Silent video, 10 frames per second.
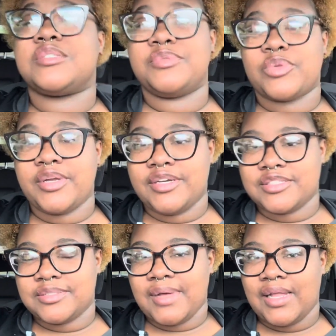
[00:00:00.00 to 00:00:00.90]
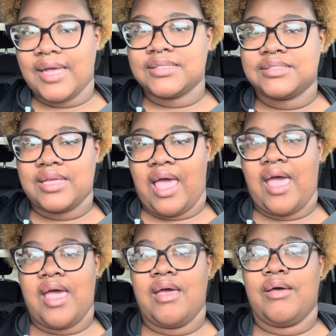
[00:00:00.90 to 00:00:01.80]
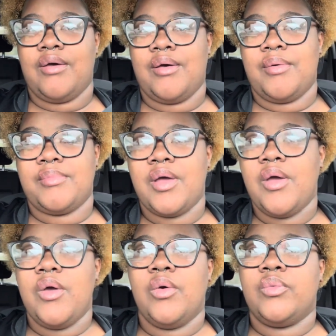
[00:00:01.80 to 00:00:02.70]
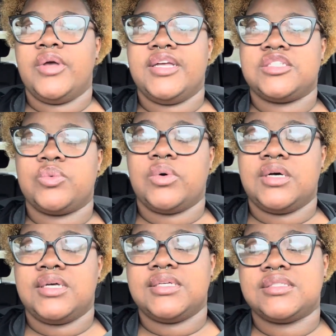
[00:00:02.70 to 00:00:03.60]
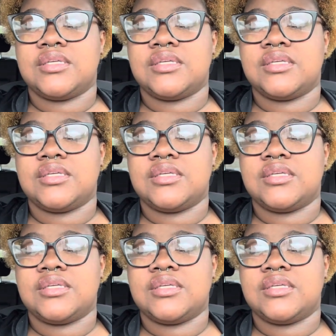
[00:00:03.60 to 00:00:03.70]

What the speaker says: It's been 3 years since my last tat, which was